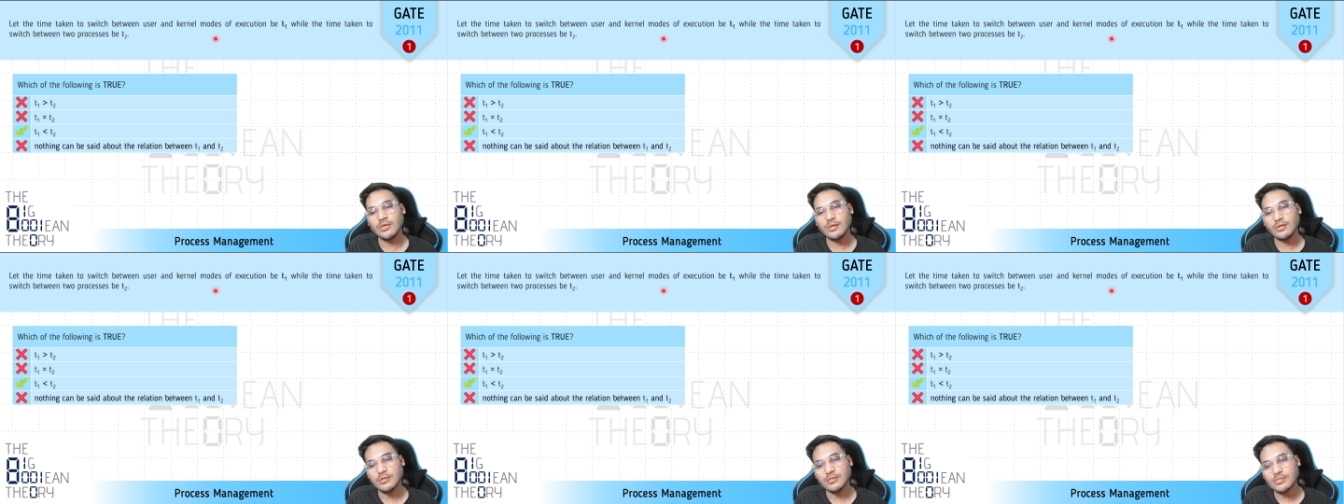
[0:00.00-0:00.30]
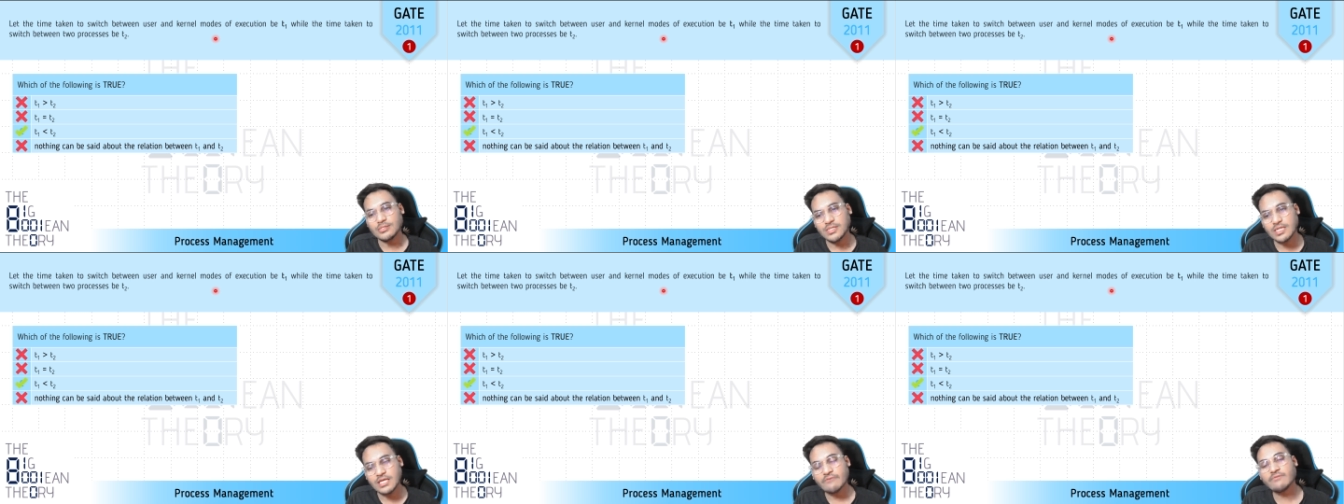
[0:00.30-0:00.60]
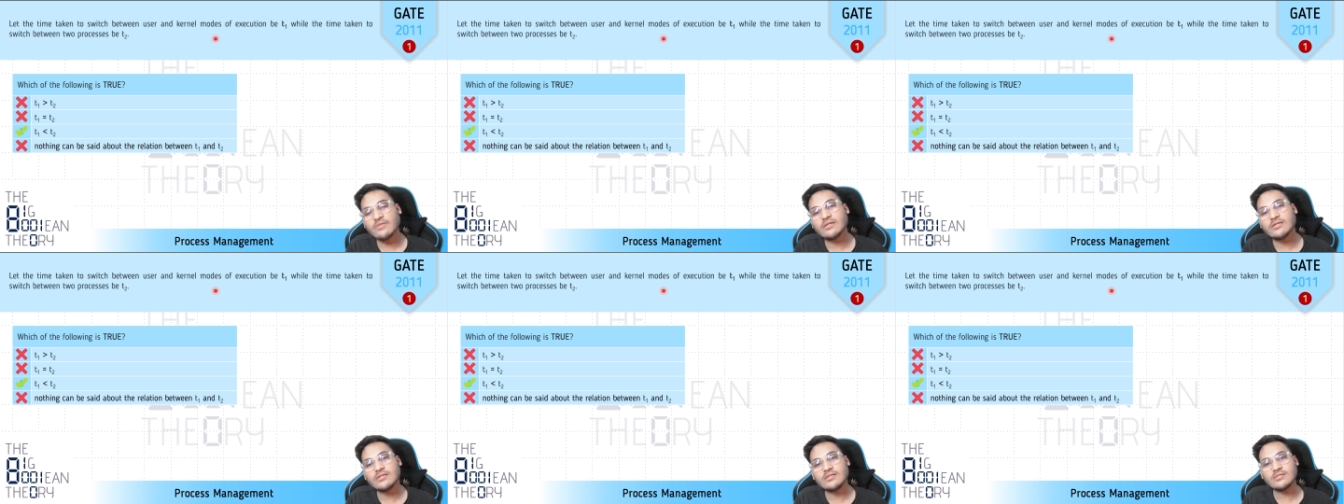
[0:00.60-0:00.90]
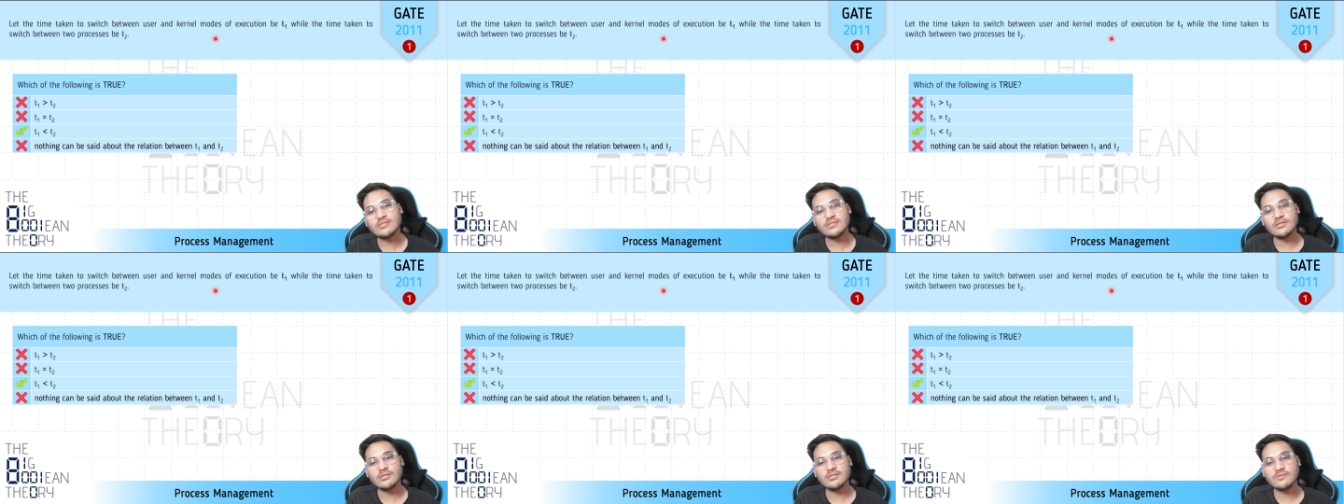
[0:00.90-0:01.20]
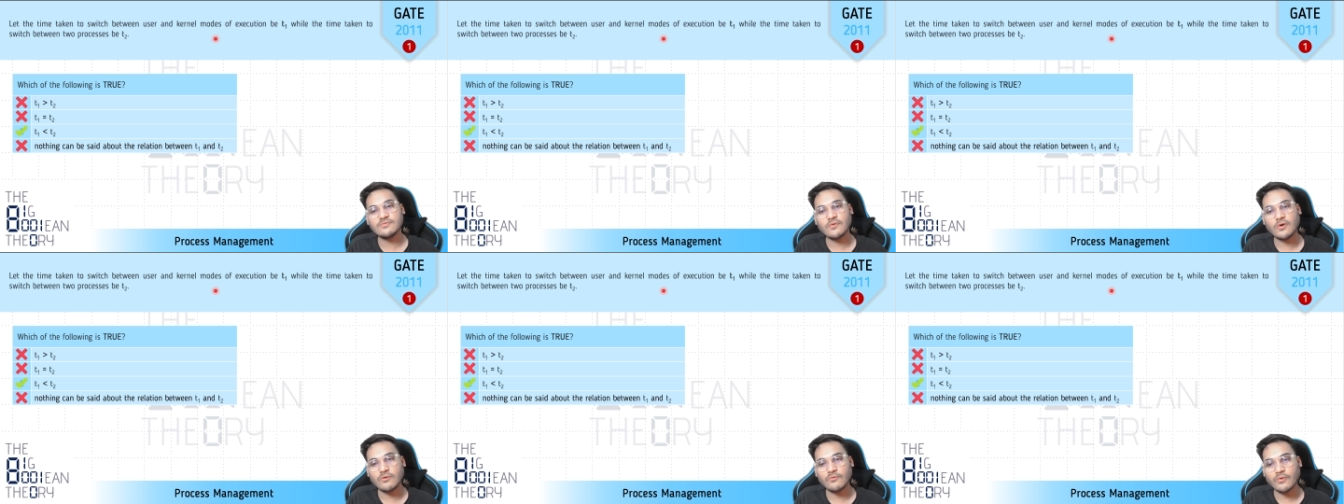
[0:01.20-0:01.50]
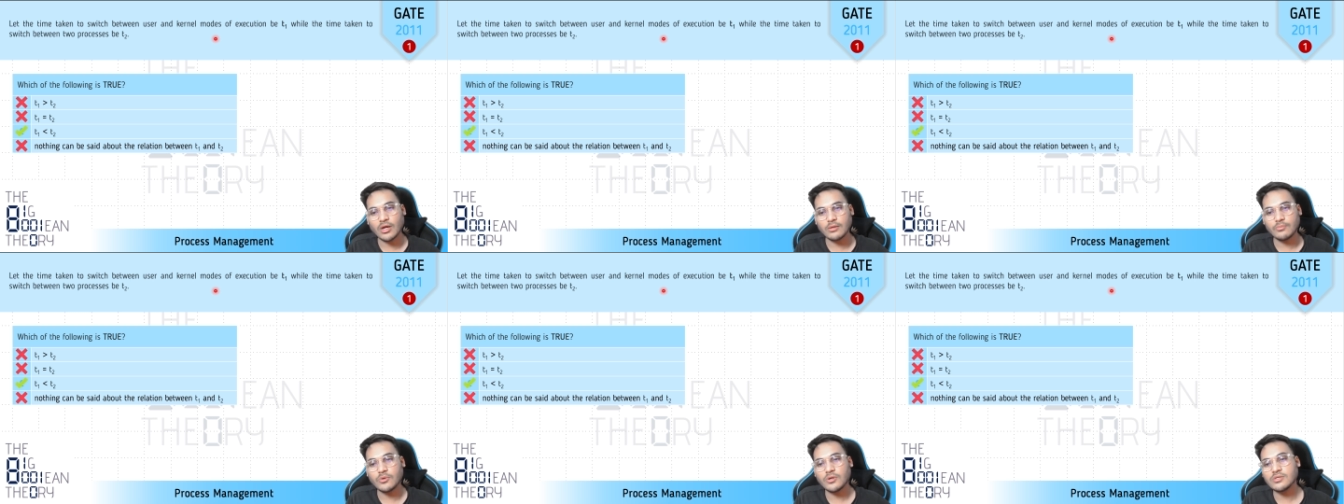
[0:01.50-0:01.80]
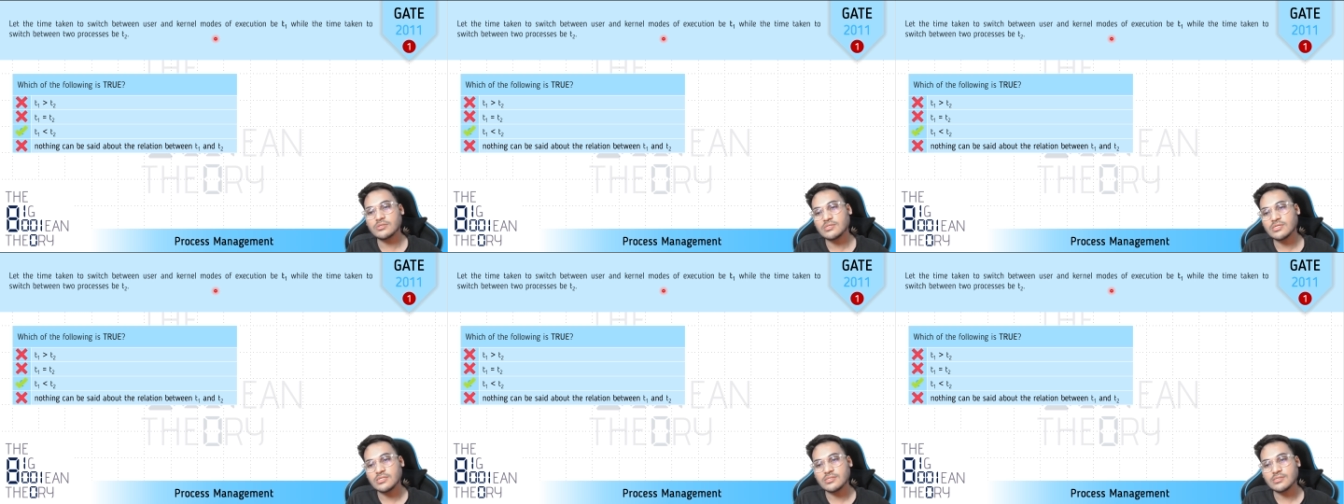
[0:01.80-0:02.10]
save the registers for one
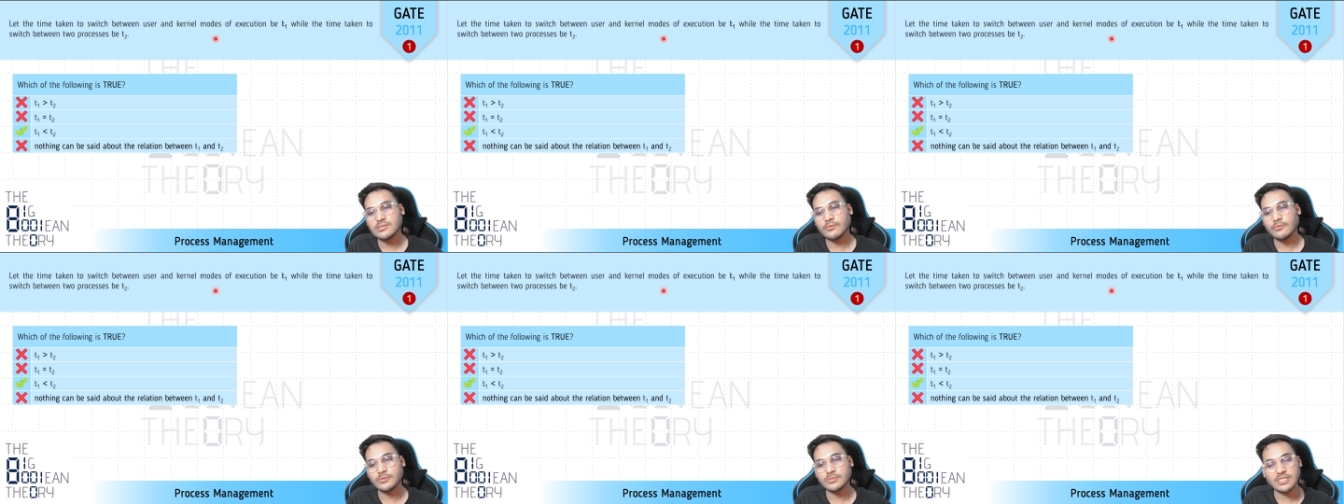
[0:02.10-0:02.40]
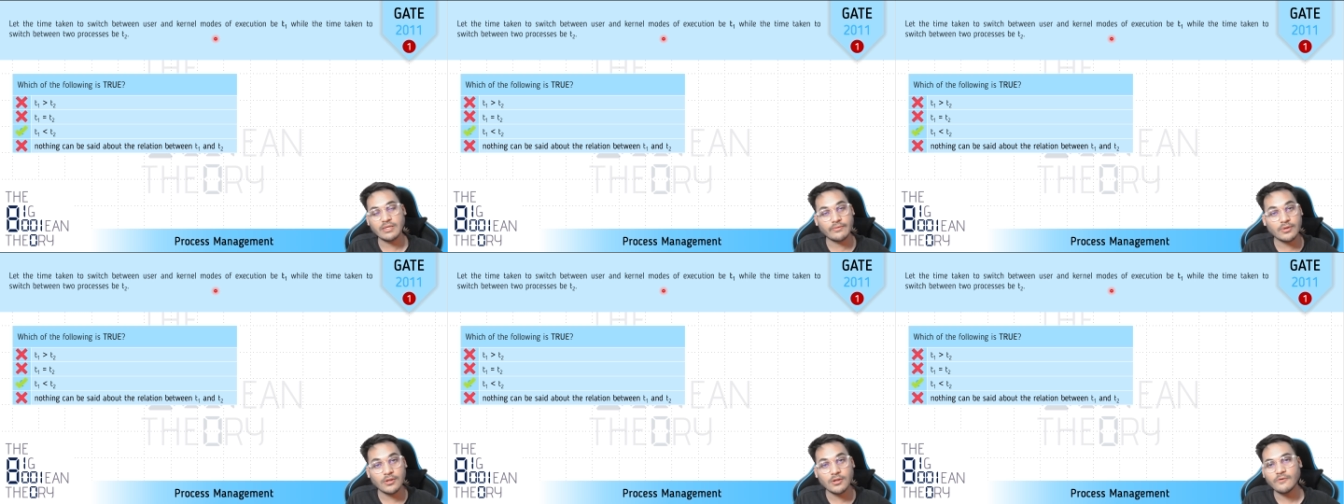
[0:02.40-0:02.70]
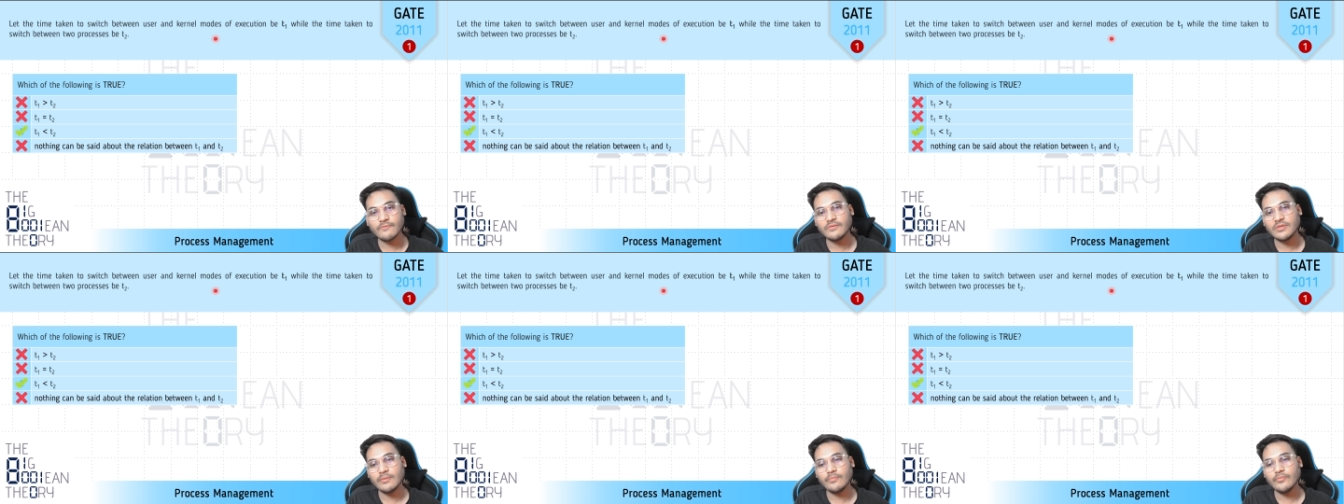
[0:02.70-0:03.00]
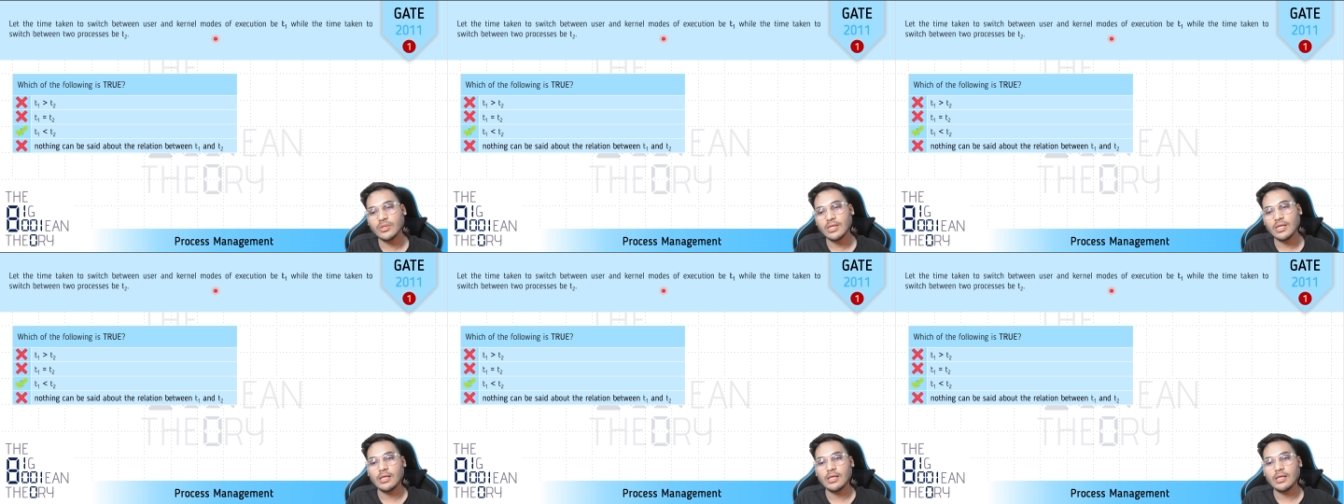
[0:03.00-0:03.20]
process, several of them,